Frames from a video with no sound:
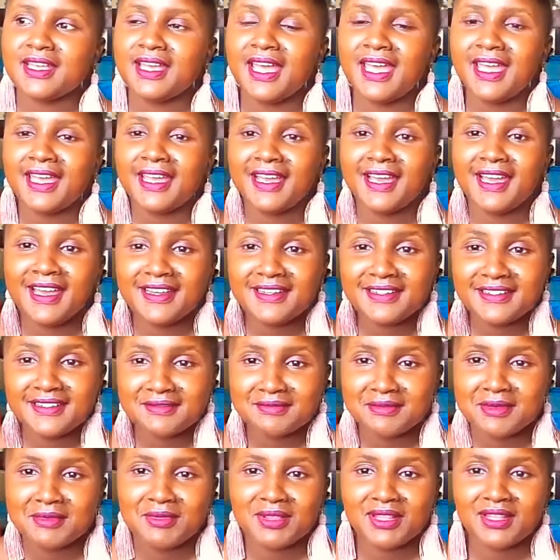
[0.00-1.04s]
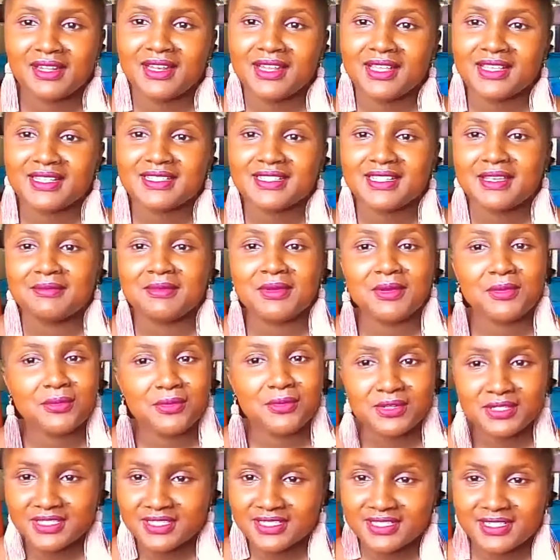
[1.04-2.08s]
I can't remember the last time I
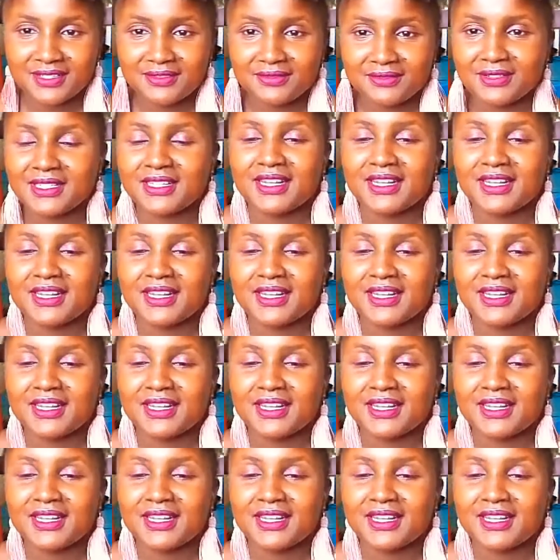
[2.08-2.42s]
watched TV